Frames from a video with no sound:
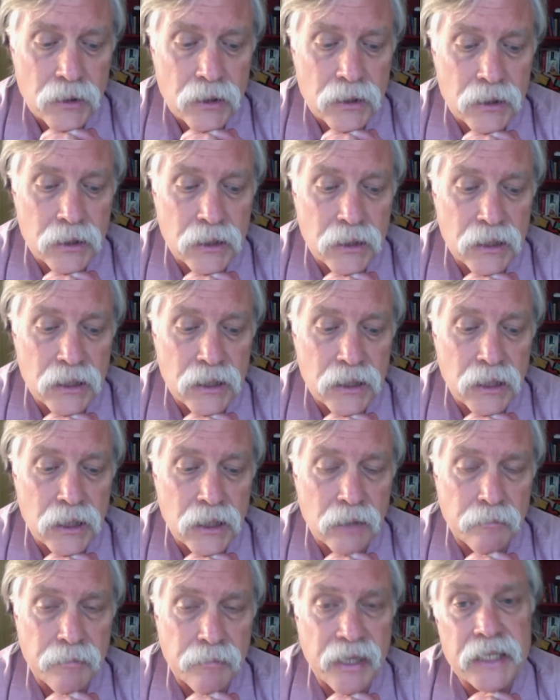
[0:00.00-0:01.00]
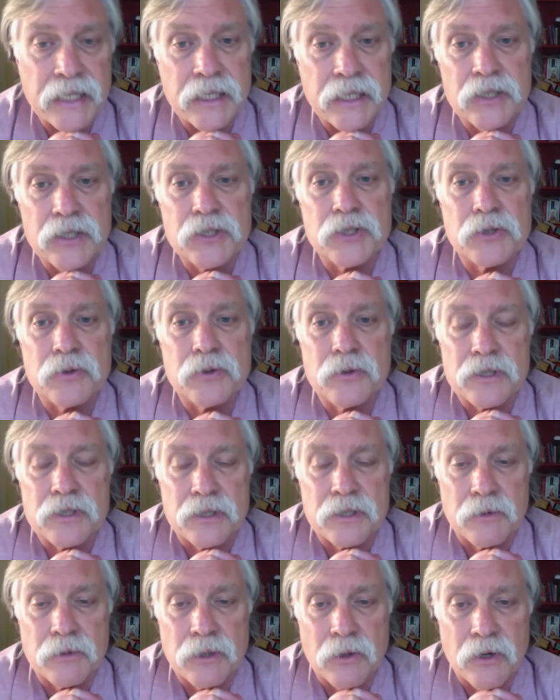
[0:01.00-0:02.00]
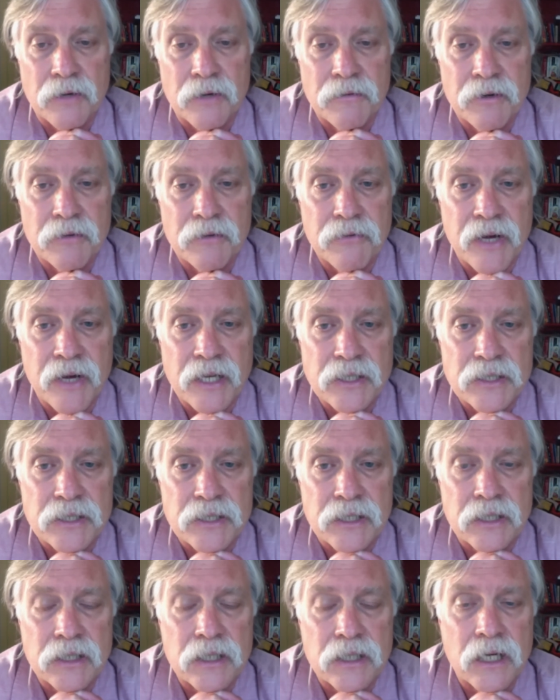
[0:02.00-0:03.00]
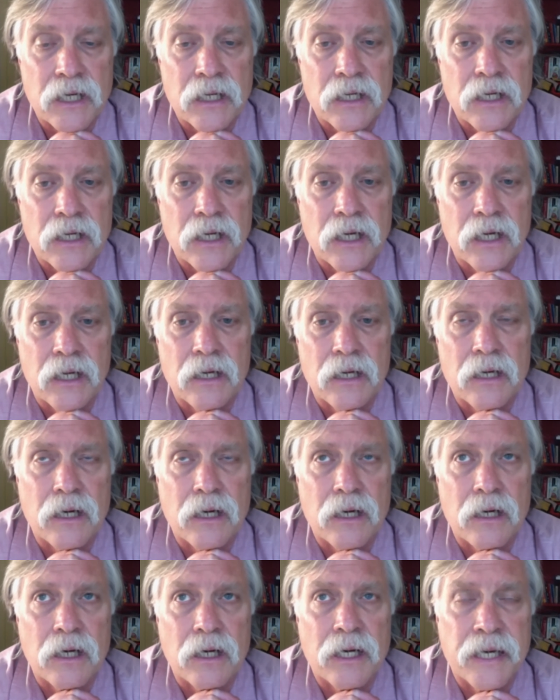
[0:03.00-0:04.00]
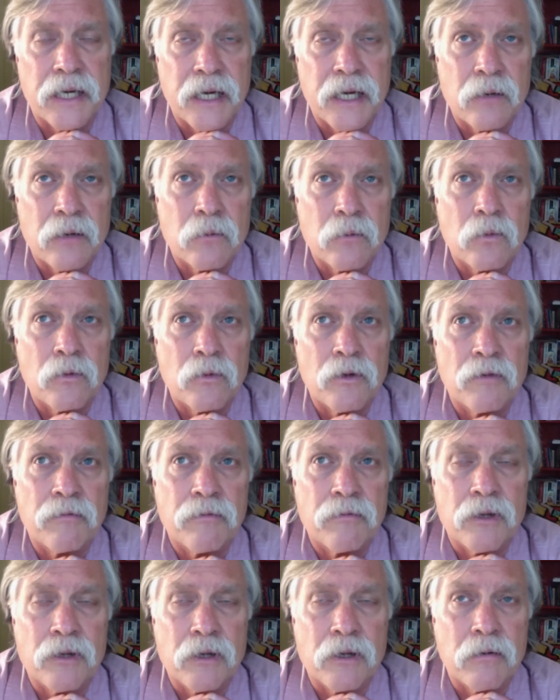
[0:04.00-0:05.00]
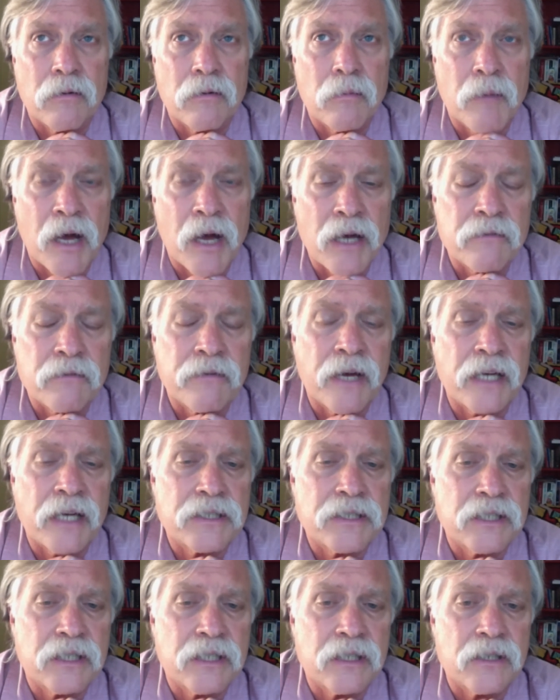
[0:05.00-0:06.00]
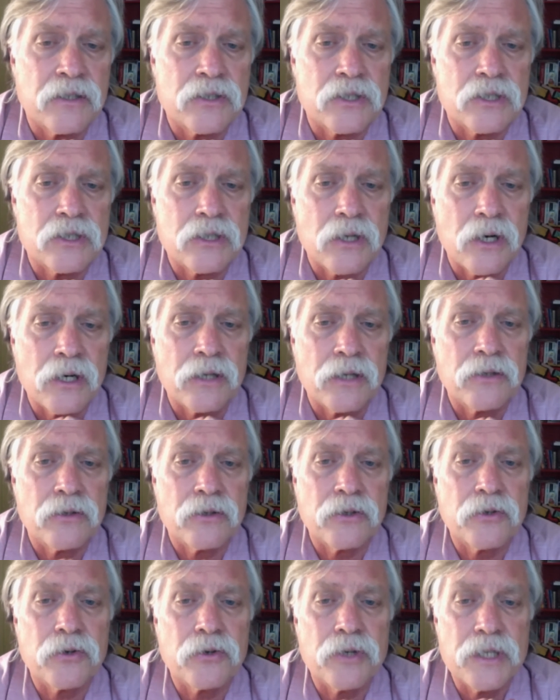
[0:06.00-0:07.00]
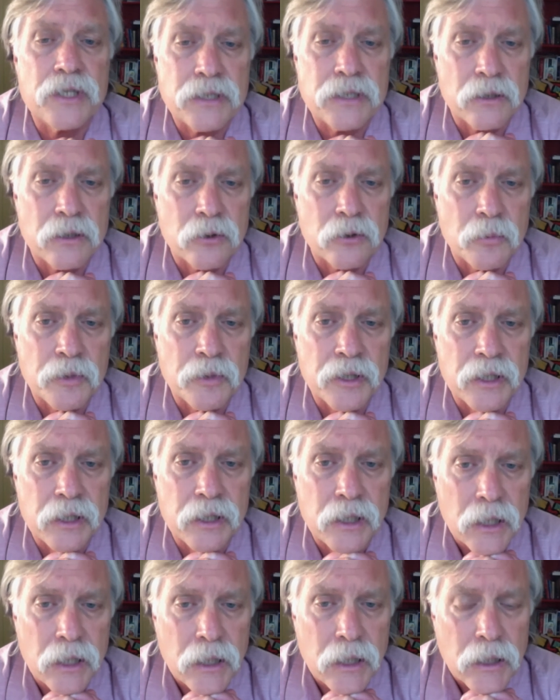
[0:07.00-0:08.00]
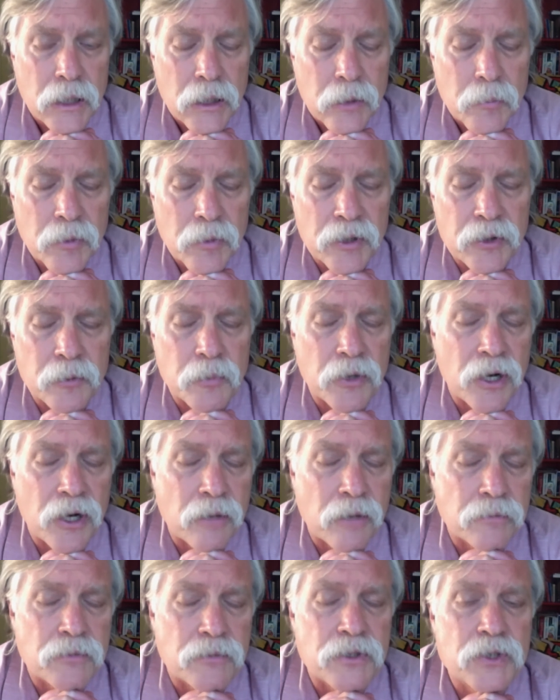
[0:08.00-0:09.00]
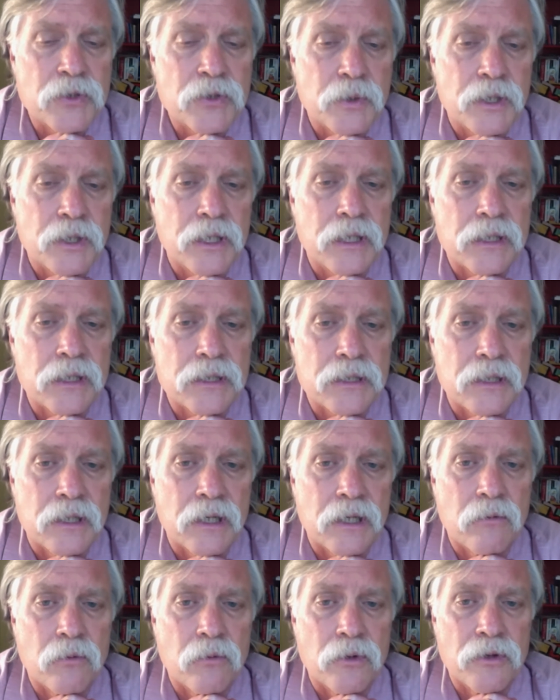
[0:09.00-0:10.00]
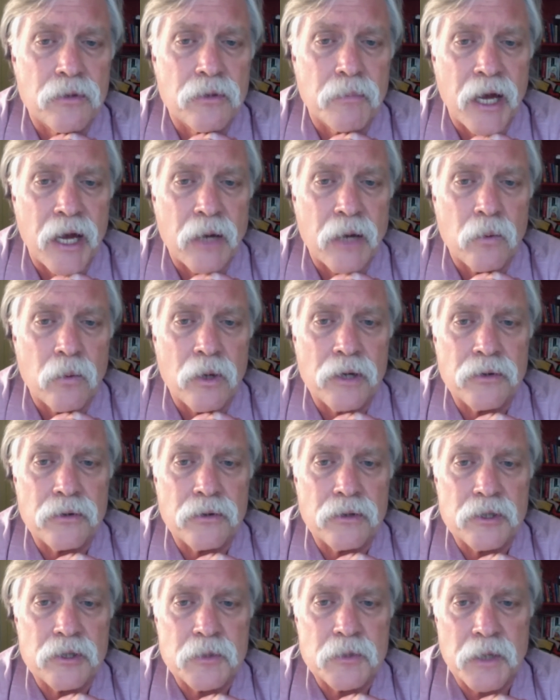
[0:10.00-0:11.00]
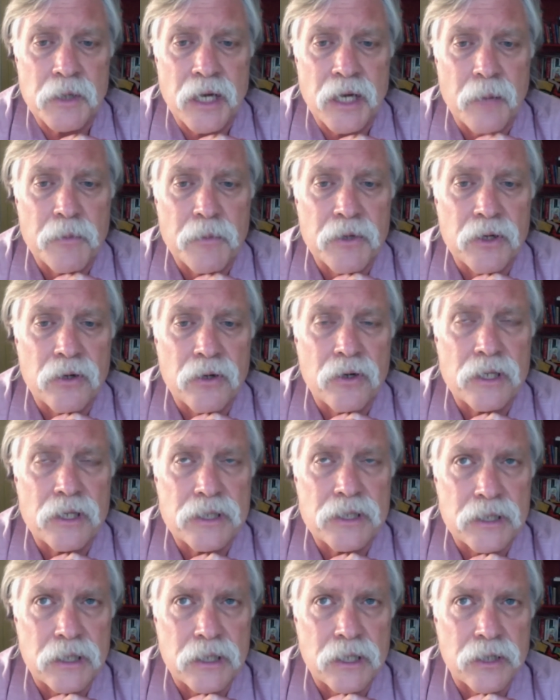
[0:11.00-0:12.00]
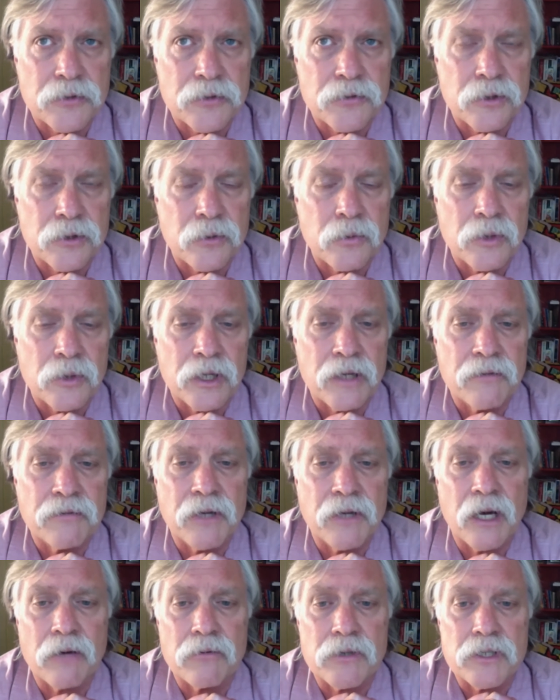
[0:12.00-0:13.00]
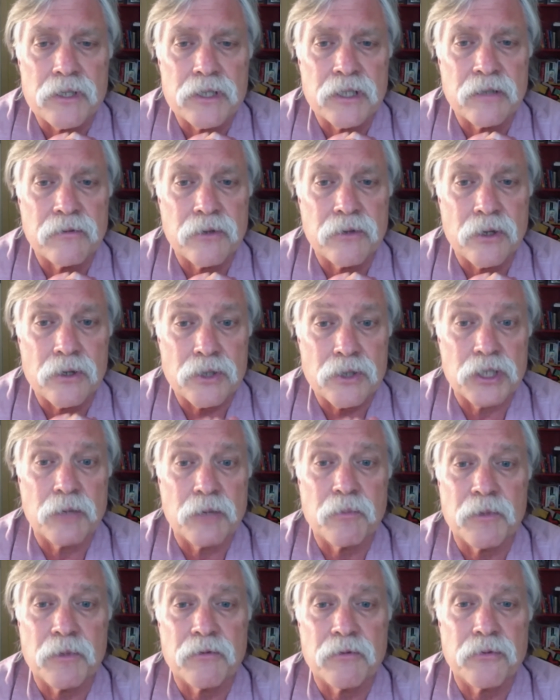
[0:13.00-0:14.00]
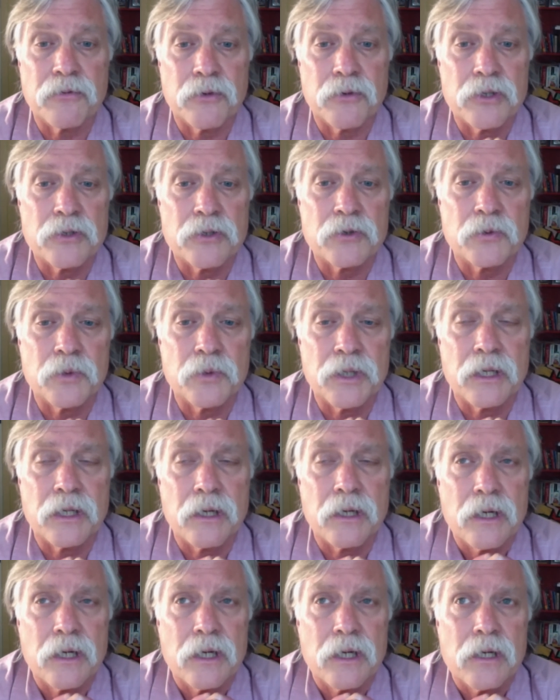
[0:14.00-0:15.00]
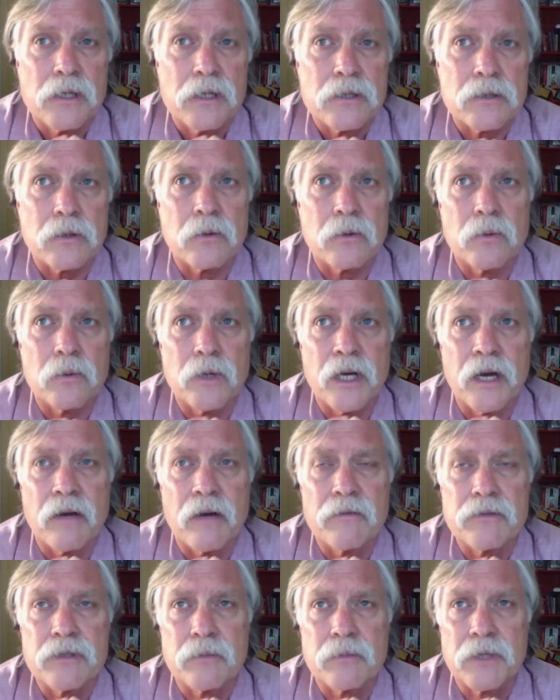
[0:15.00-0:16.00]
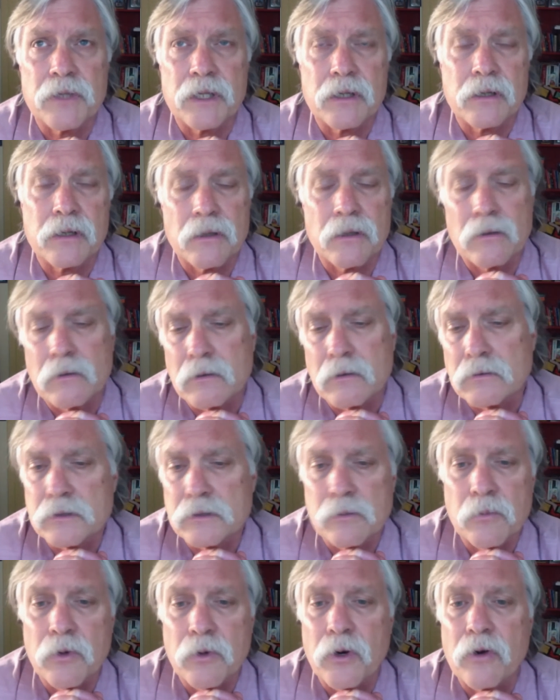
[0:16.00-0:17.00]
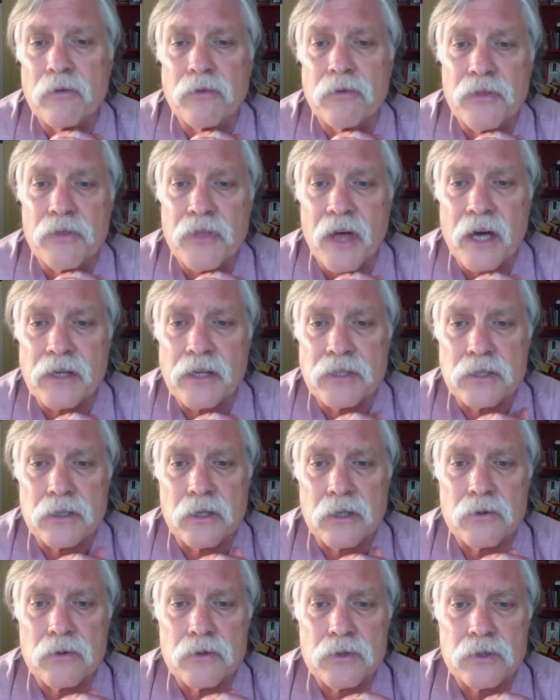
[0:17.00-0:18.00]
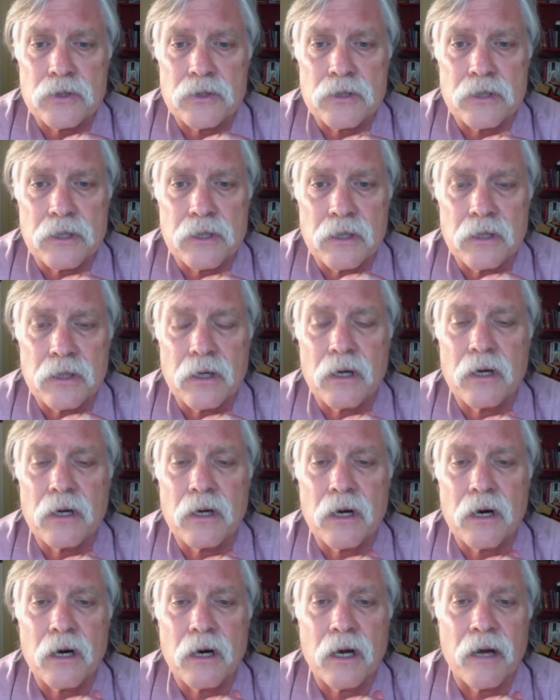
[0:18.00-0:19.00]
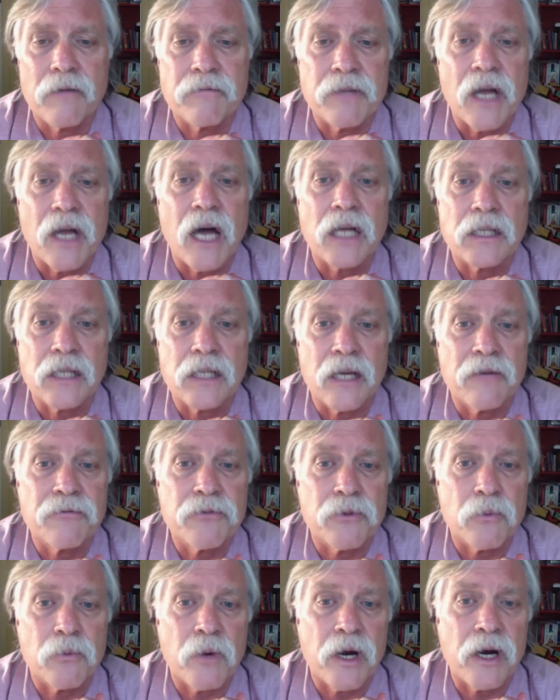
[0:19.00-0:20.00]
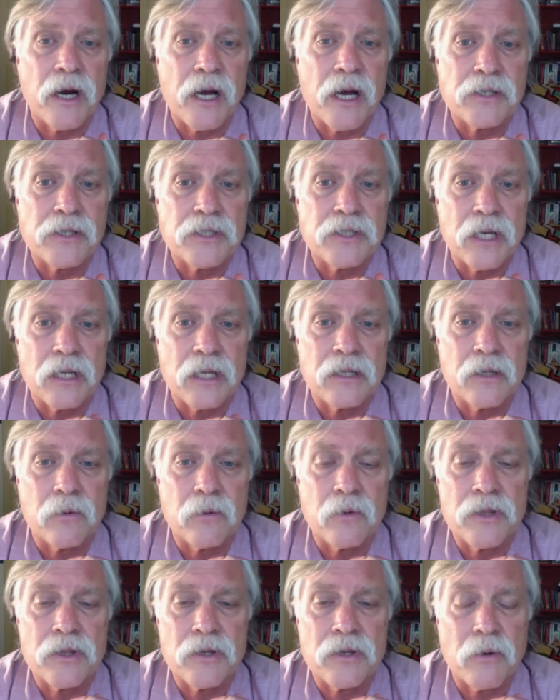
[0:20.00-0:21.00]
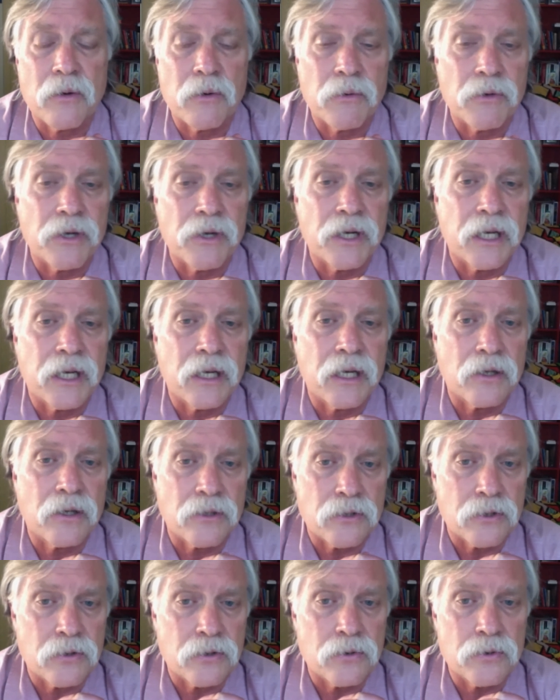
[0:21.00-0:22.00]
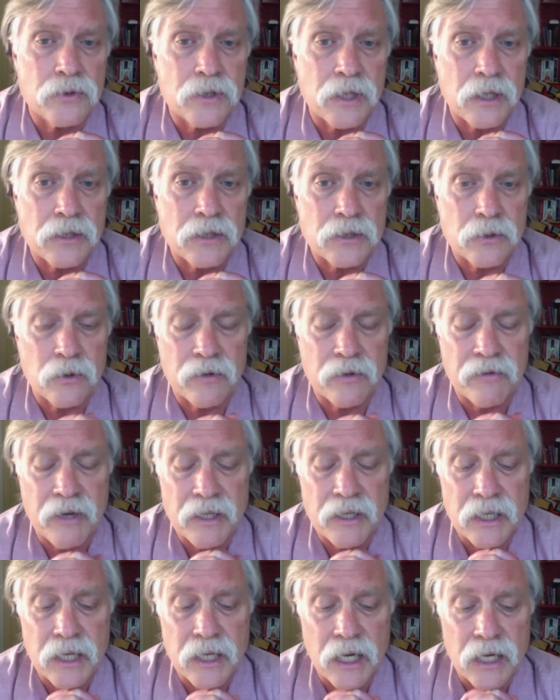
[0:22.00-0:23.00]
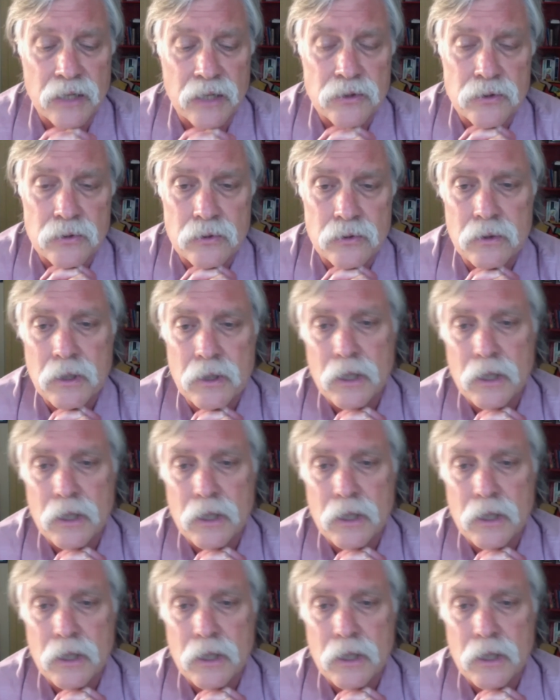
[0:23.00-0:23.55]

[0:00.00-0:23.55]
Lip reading: The main issue is that we don't have enough vaccine yet, and again, the amount of vaccine is starting to increase a little bit. But the problem this week is that with the bad weather that's been happening across the country, we have not received our shipment for this week. So we have somewhere over 1,000 doses that have not left the warehouse yet that we thought we were going to get on Tuesday. So we've had to cancel